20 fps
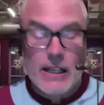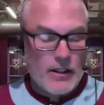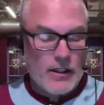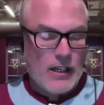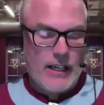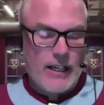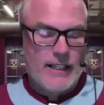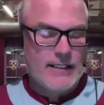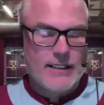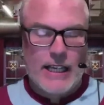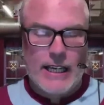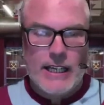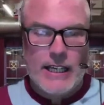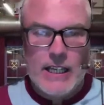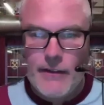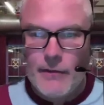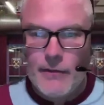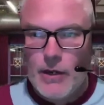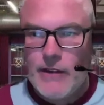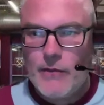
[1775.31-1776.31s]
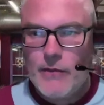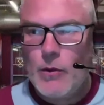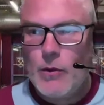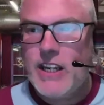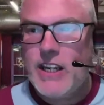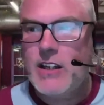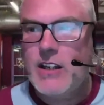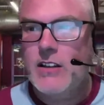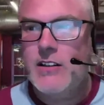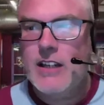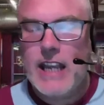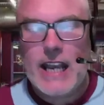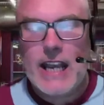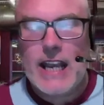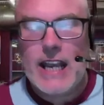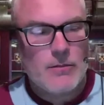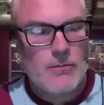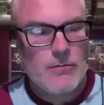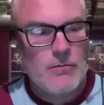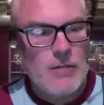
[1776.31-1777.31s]
Like I say, if we could get
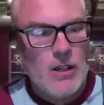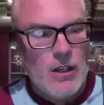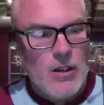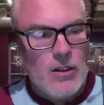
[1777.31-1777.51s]
some